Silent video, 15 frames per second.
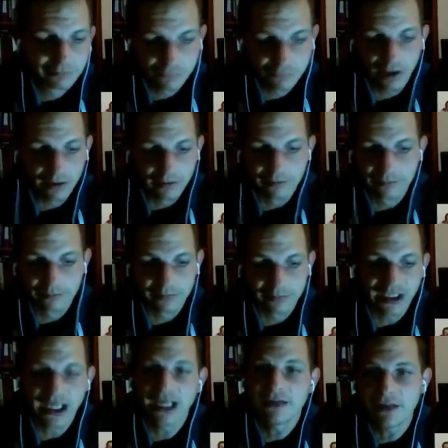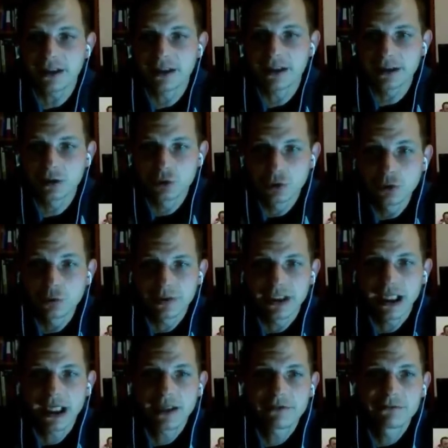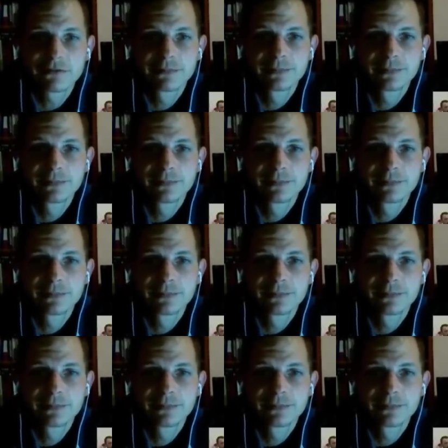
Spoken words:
well, behave like it should behave.